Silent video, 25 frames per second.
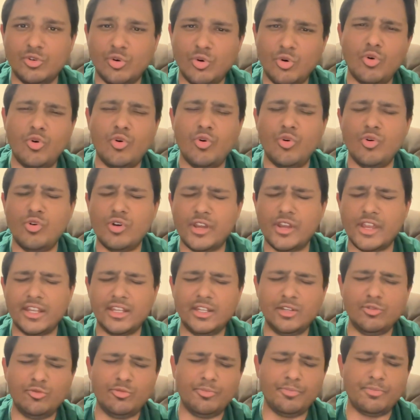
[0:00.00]
Oh, can
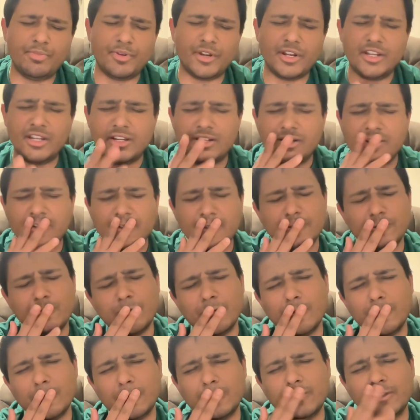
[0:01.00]
you predict, you
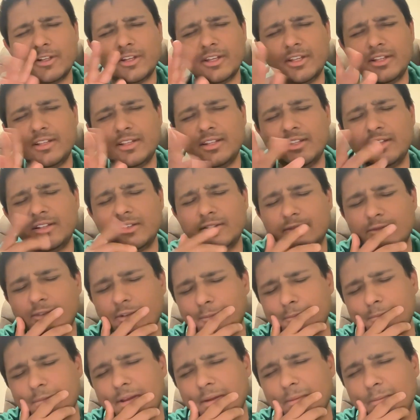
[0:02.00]
know, three things
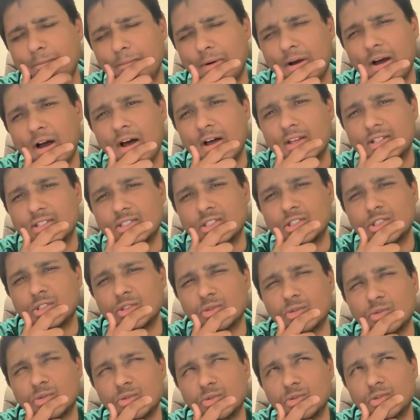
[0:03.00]
from my past? You
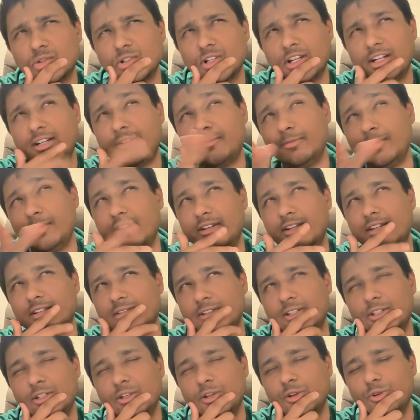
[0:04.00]
know, let me
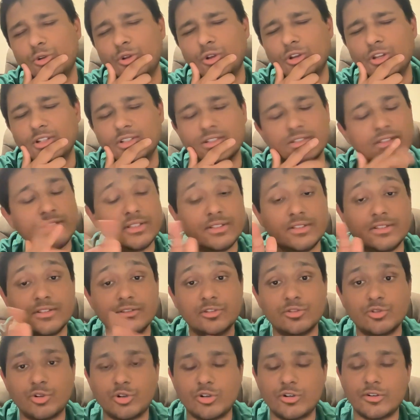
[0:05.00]
test your knowledge. This is
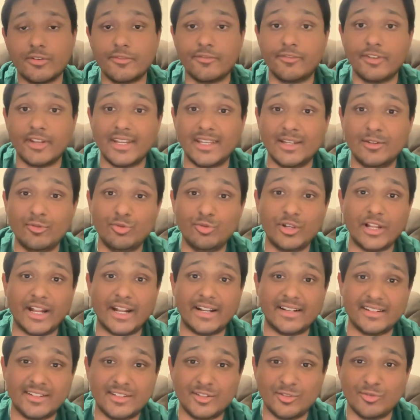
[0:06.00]
not a very good
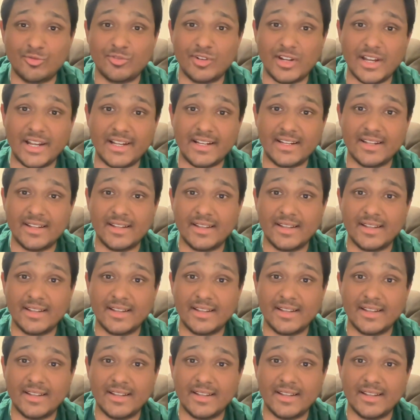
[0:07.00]
attitude, right?